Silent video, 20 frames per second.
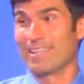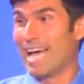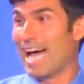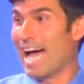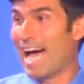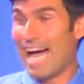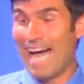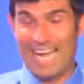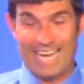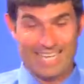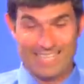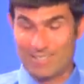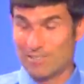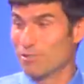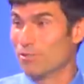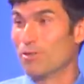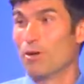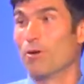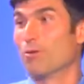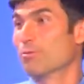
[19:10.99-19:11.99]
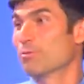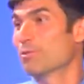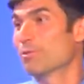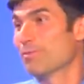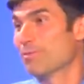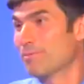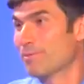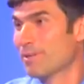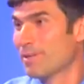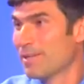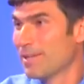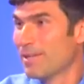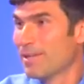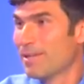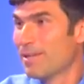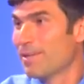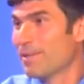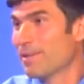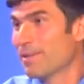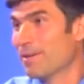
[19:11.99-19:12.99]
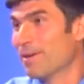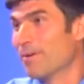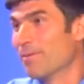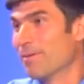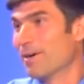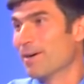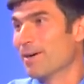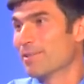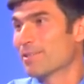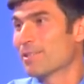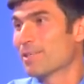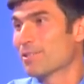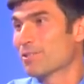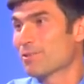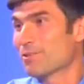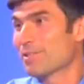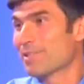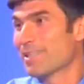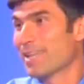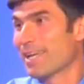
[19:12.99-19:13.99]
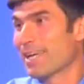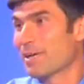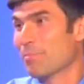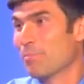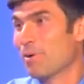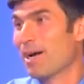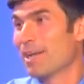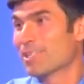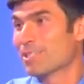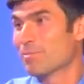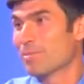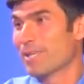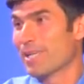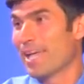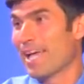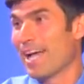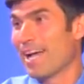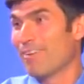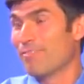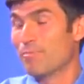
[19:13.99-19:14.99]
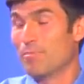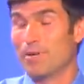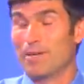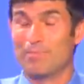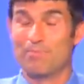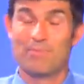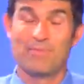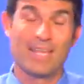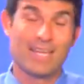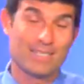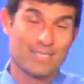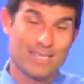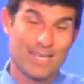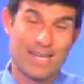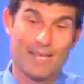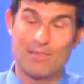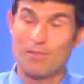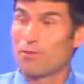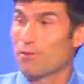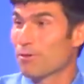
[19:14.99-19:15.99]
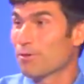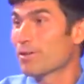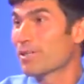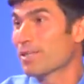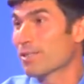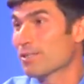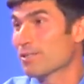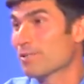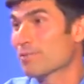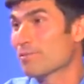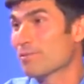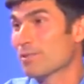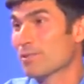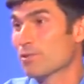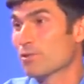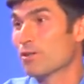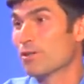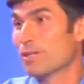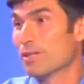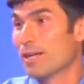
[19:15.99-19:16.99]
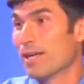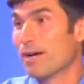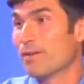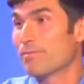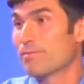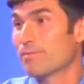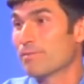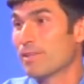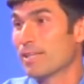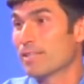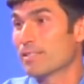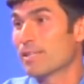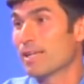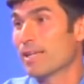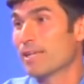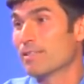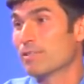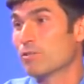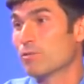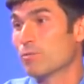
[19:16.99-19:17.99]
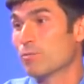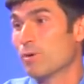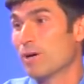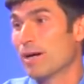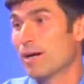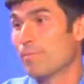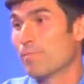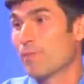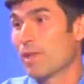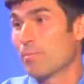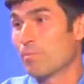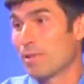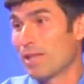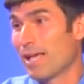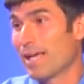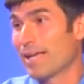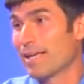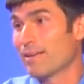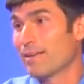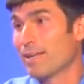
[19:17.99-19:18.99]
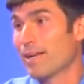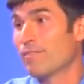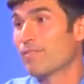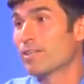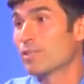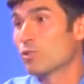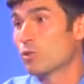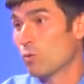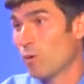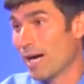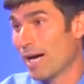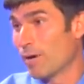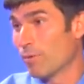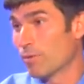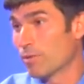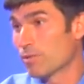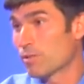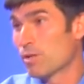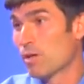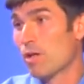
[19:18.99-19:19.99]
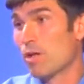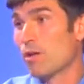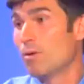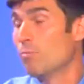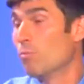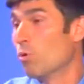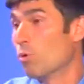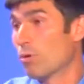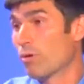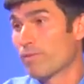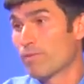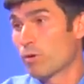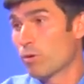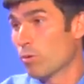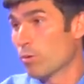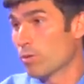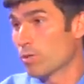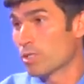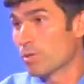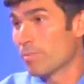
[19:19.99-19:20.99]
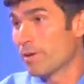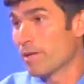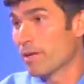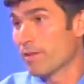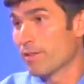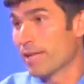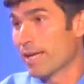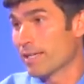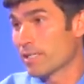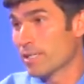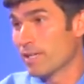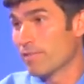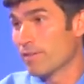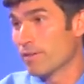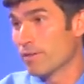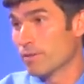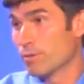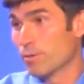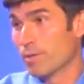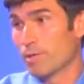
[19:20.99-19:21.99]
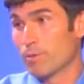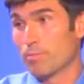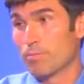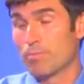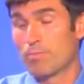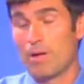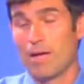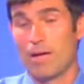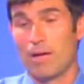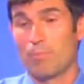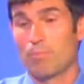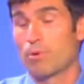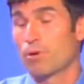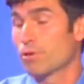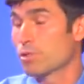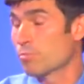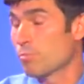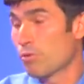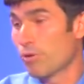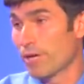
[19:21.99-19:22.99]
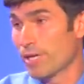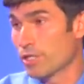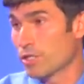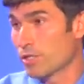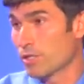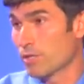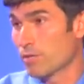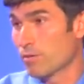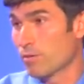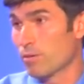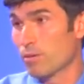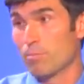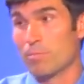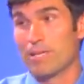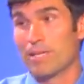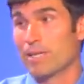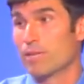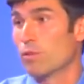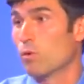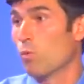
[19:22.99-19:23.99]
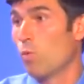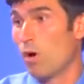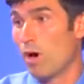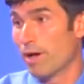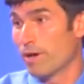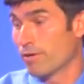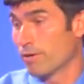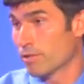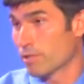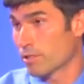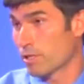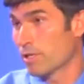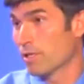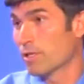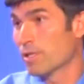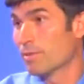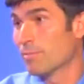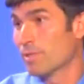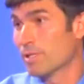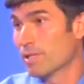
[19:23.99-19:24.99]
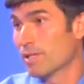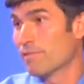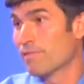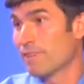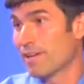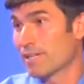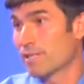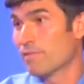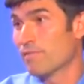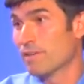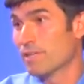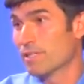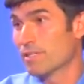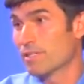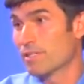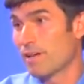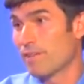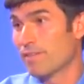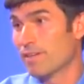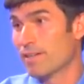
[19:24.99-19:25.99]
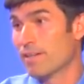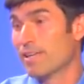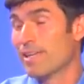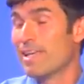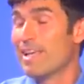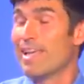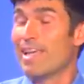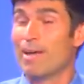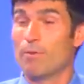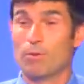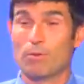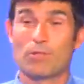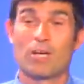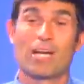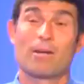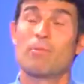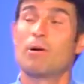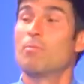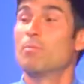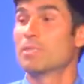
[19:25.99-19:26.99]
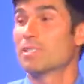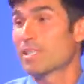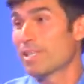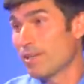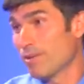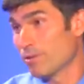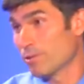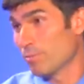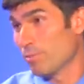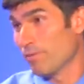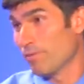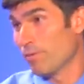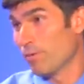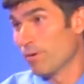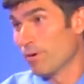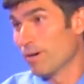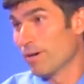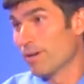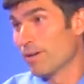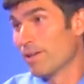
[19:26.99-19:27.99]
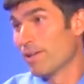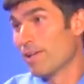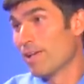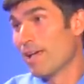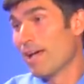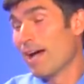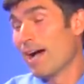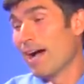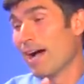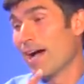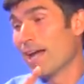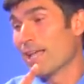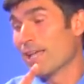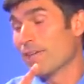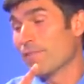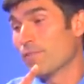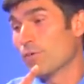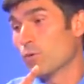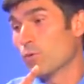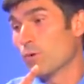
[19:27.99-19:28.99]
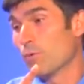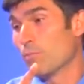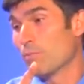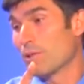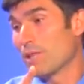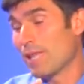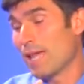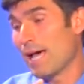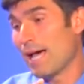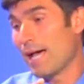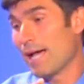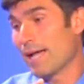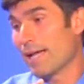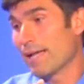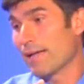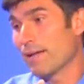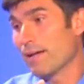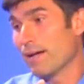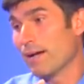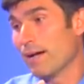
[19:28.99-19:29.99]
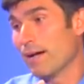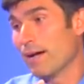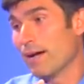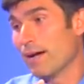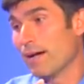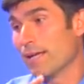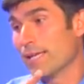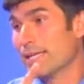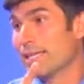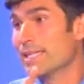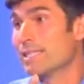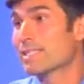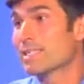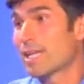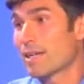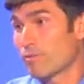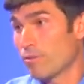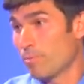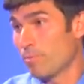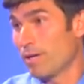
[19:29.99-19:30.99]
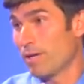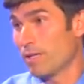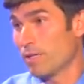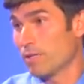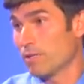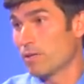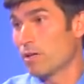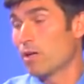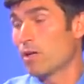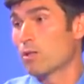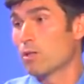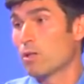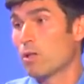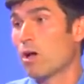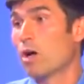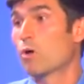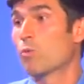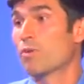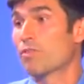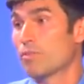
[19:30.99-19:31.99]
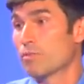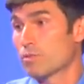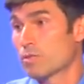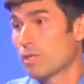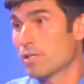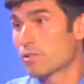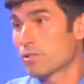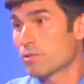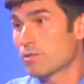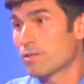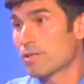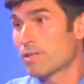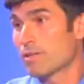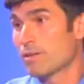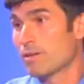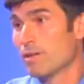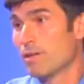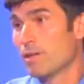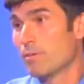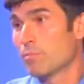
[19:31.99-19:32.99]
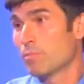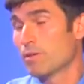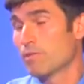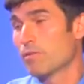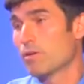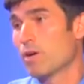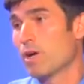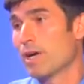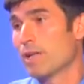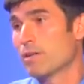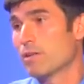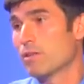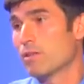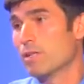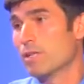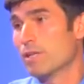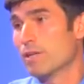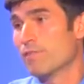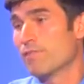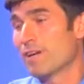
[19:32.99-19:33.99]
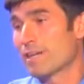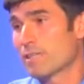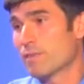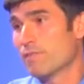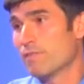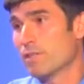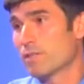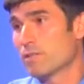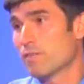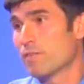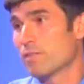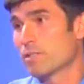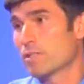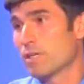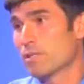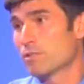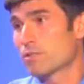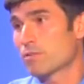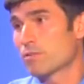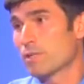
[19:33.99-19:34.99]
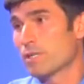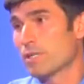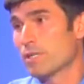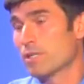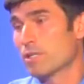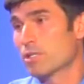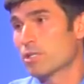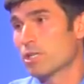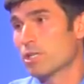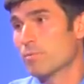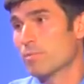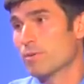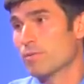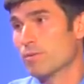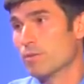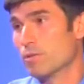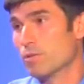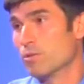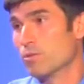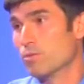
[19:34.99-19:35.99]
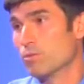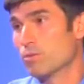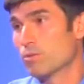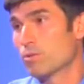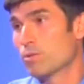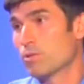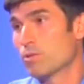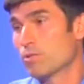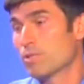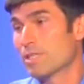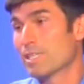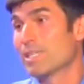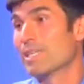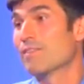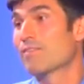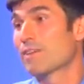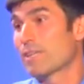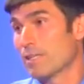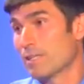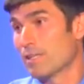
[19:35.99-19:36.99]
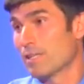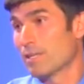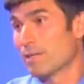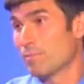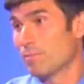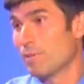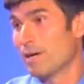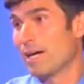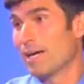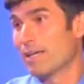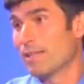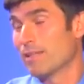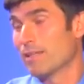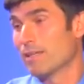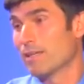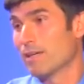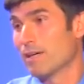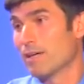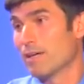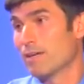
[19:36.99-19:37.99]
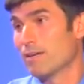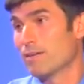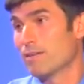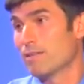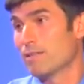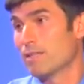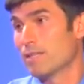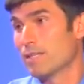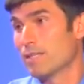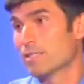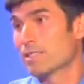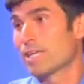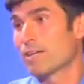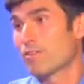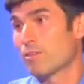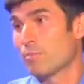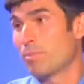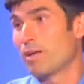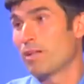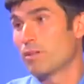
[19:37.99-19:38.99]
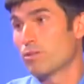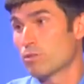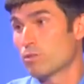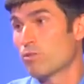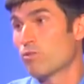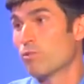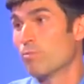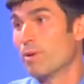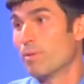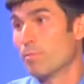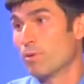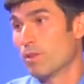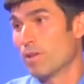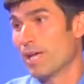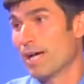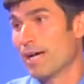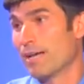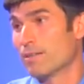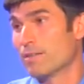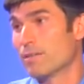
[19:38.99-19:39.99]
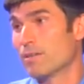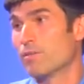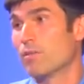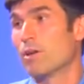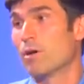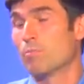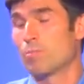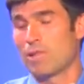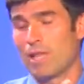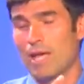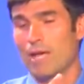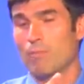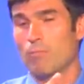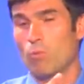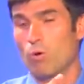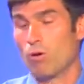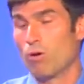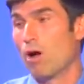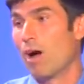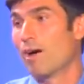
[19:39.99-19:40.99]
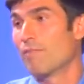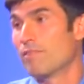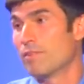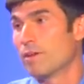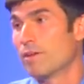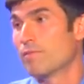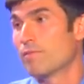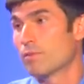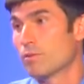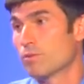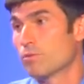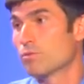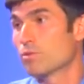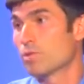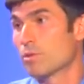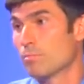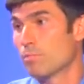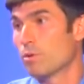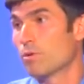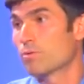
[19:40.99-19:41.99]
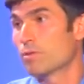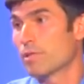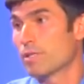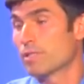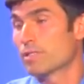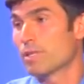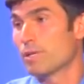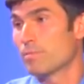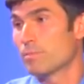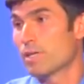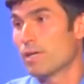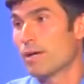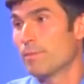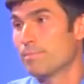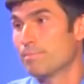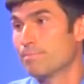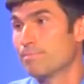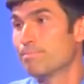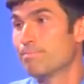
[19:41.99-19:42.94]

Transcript: the highest dose of uh-huh you know, uh, sunscreen that I could possibly have. But they say 30 is, is good enough. They say to um, apply it every two hours. More, of course, depending on the activity you're doing, uh, perspiration or being in the water is going to limit the effectiveness of it. And we were talking about mosquitoes before. Uh, if you apply uh, an insect repellent along with your sunscreen, believe it or not, the effectiveness of the sunscreen is going to be reduced significantly by the uh, the insect repellent. So remember that and apply more often if you're using both at the same time.